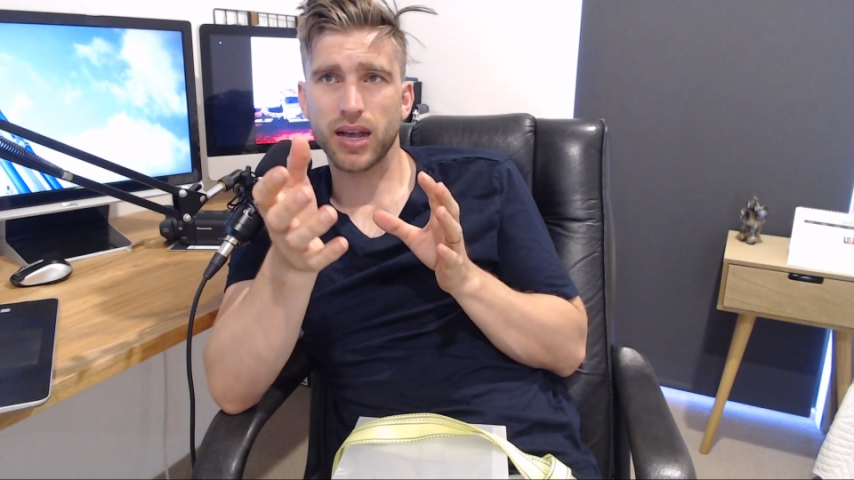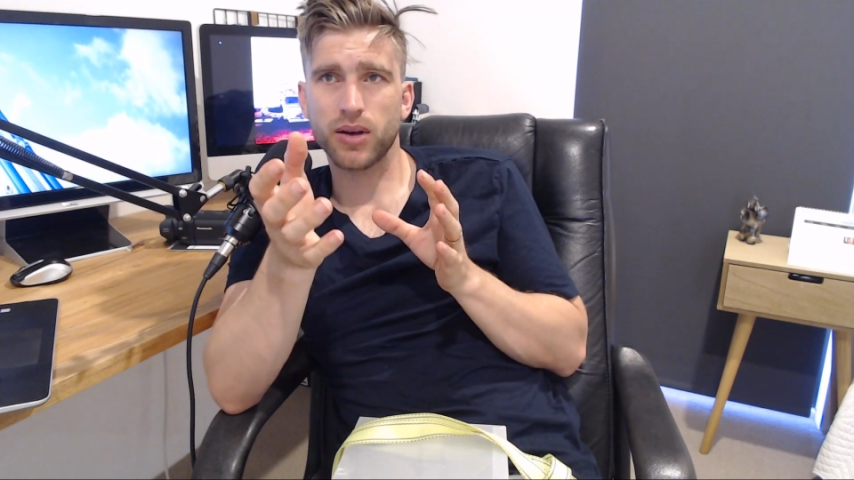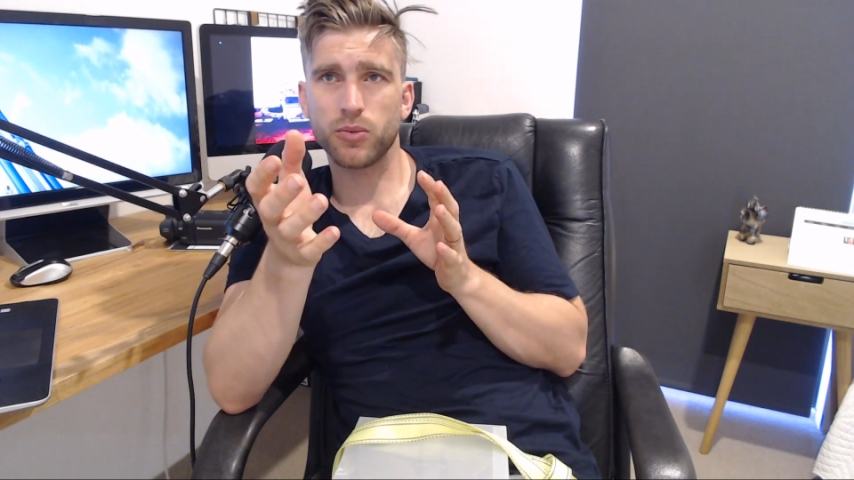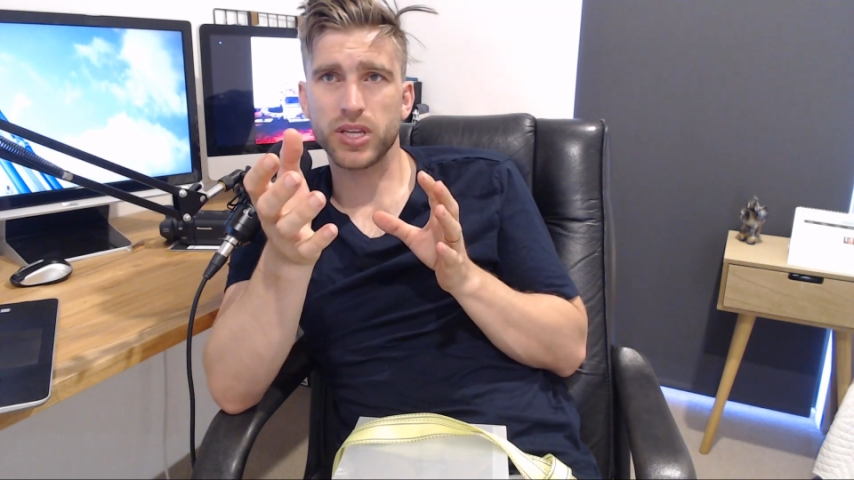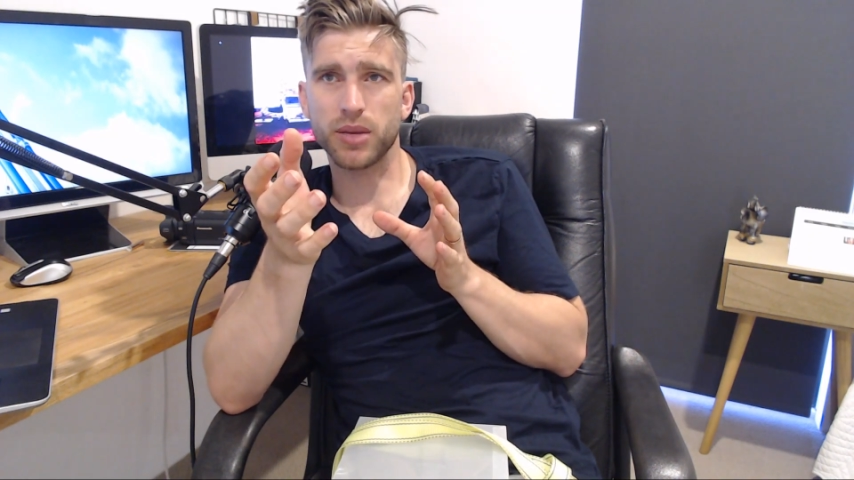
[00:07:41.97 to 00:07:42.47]

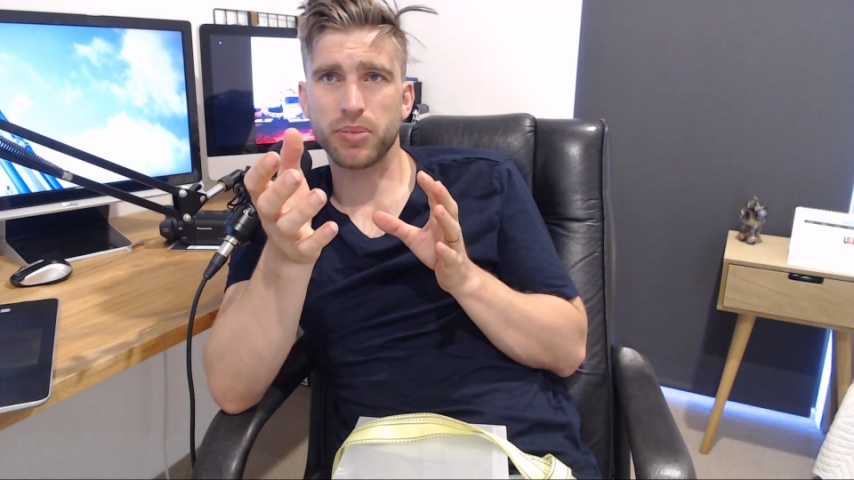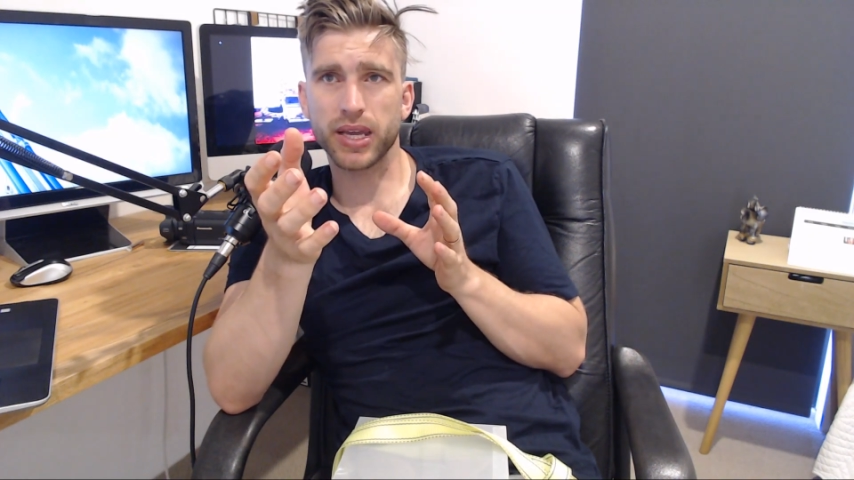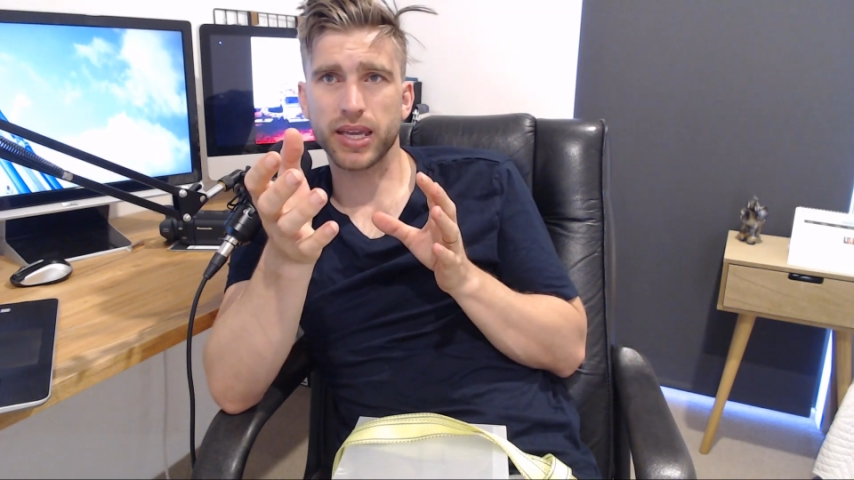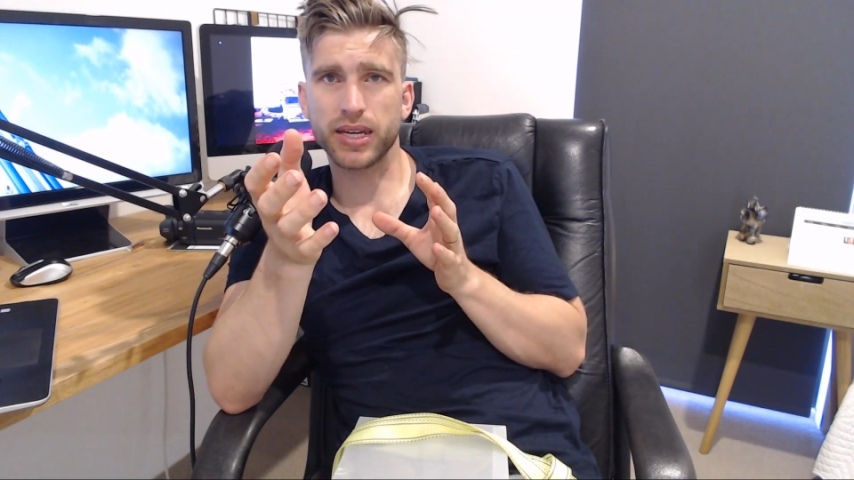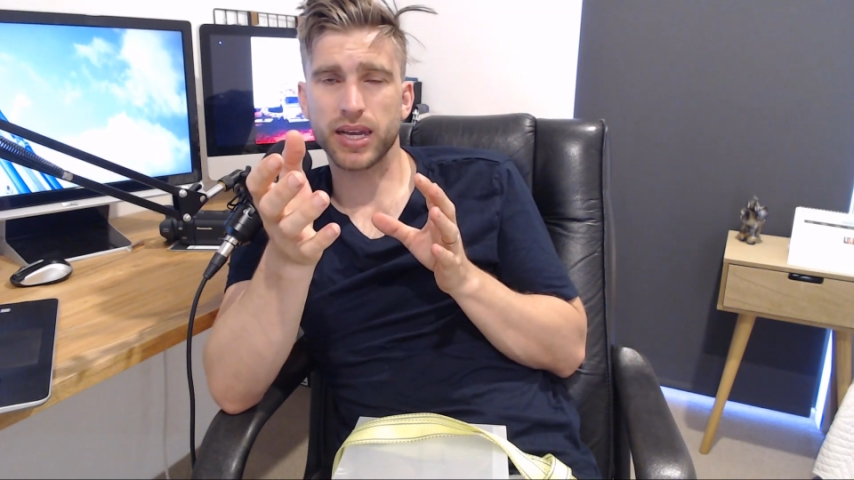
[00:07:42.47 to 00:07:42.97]
When you're
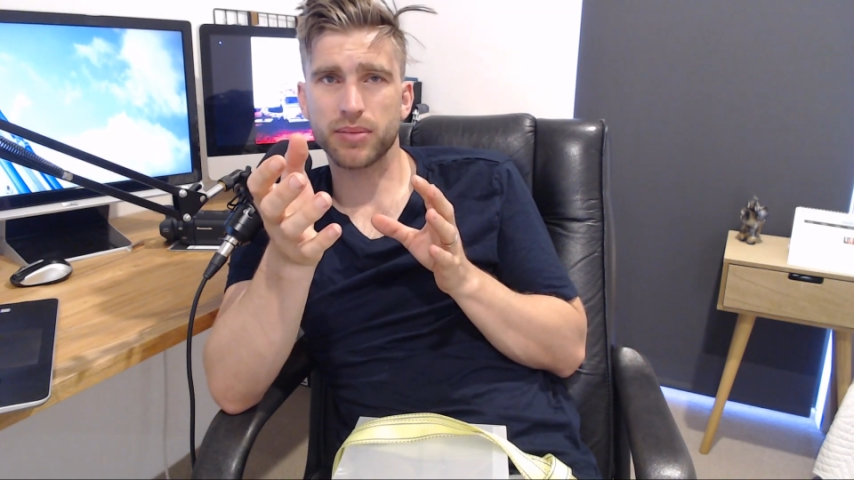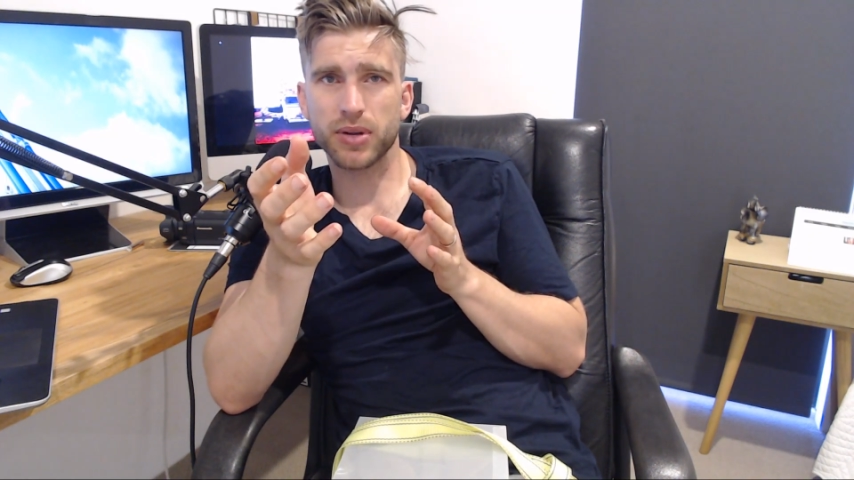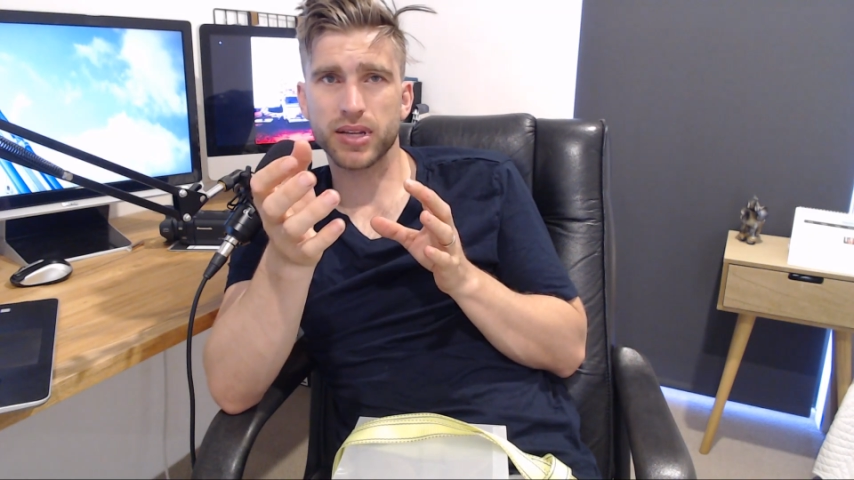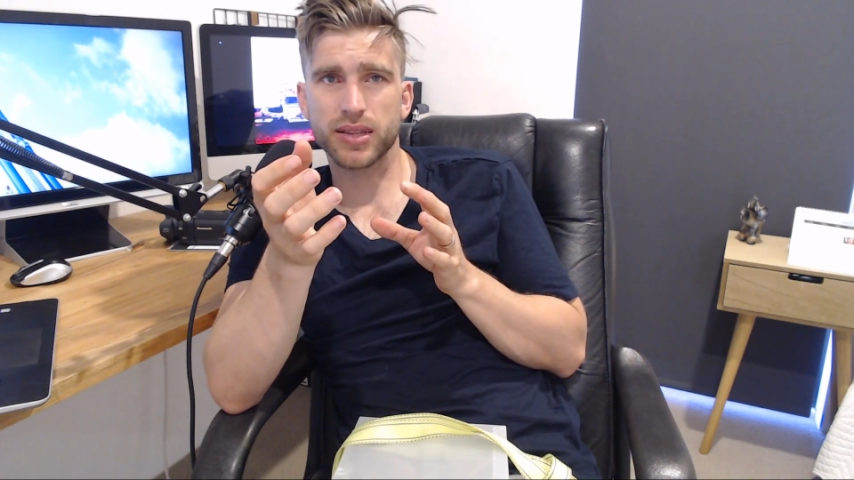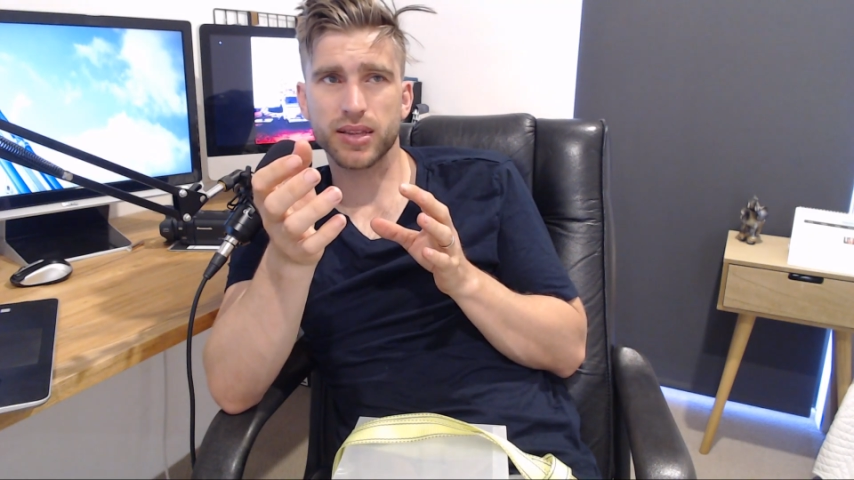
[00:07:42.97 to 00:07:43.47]
picking up, I
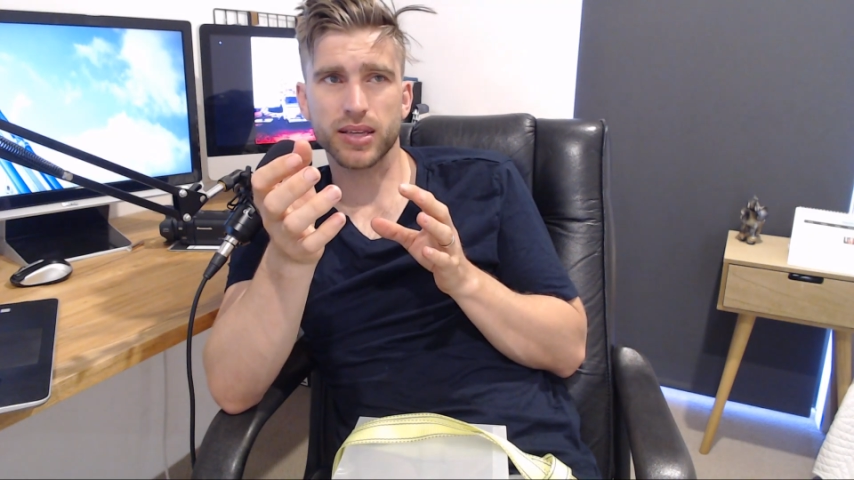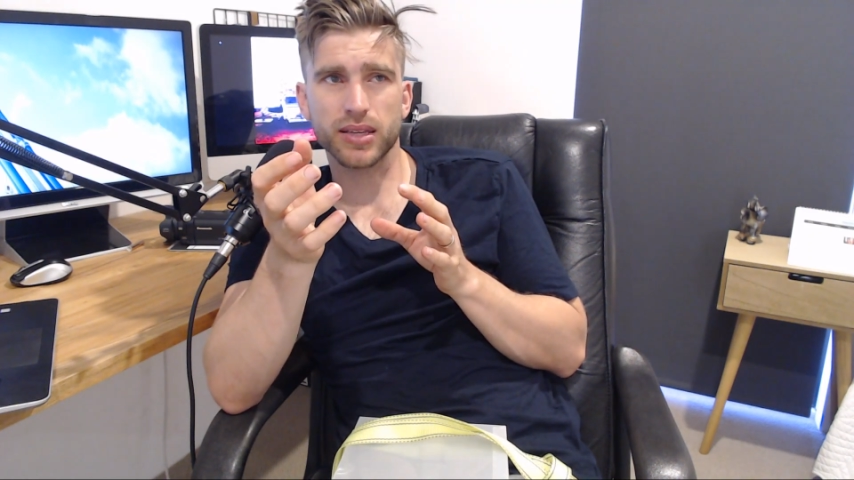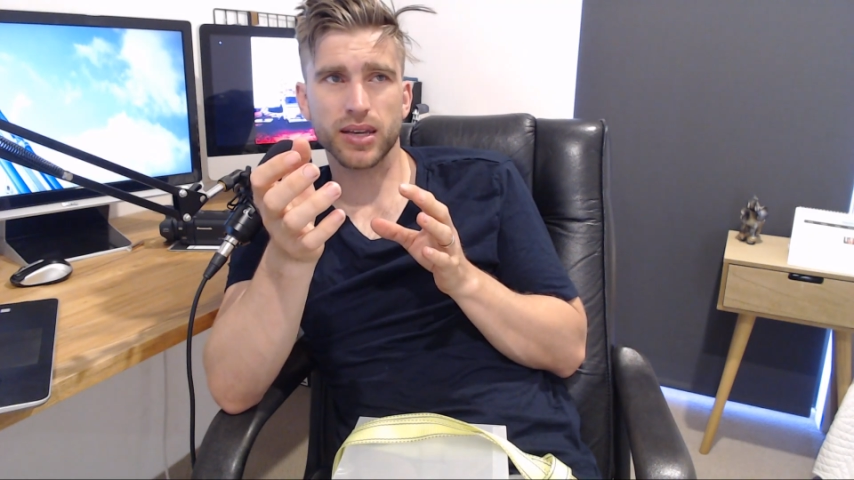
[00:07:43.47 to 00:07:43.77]
think,